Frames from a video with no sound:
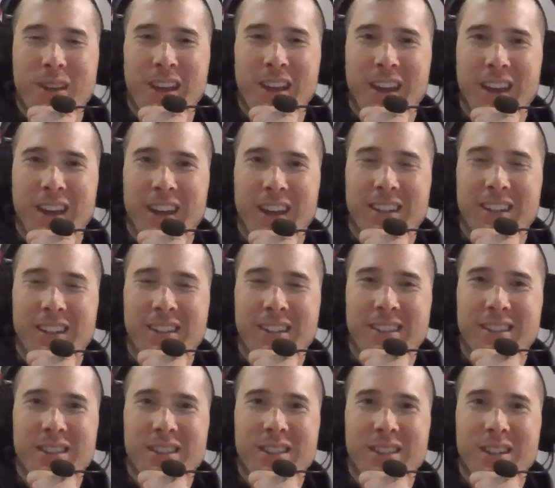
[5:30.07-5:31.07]

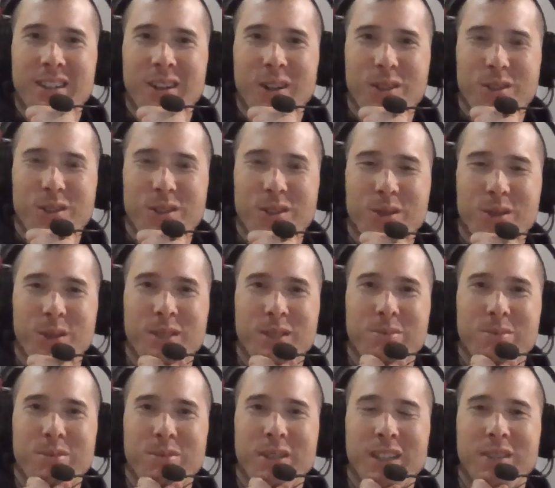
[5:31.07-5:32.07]
and also
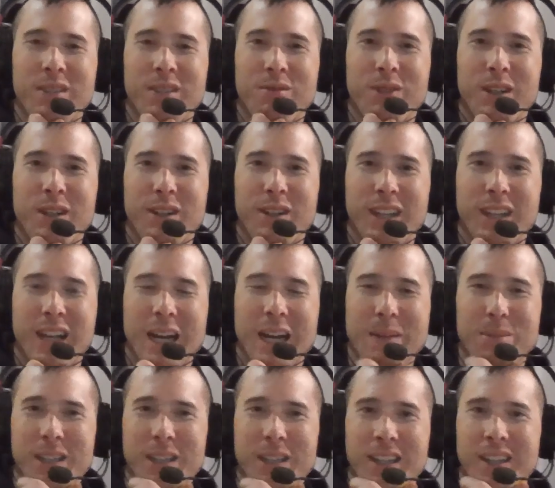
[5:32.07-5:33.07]
explain very
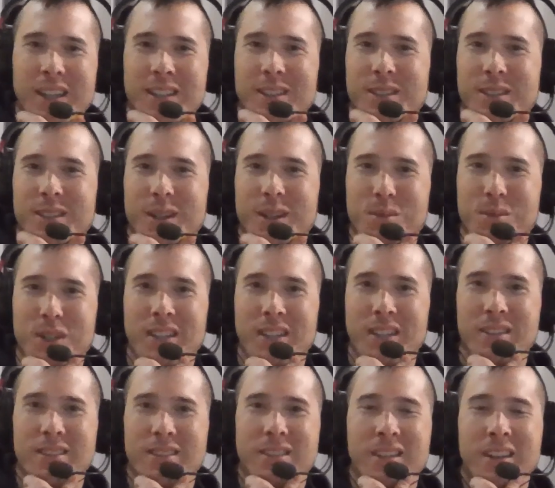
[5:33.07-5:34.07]
complicated
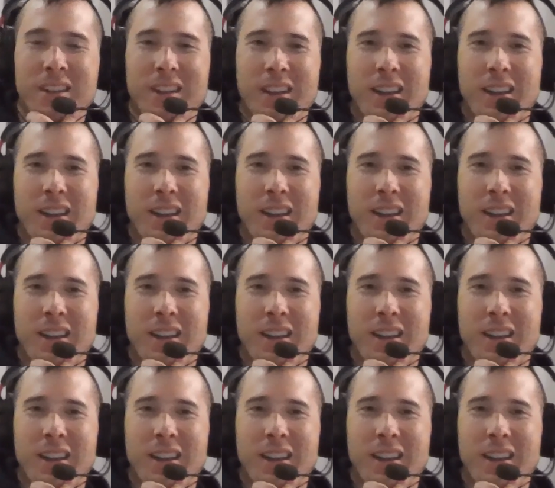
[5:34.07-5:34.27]
subjects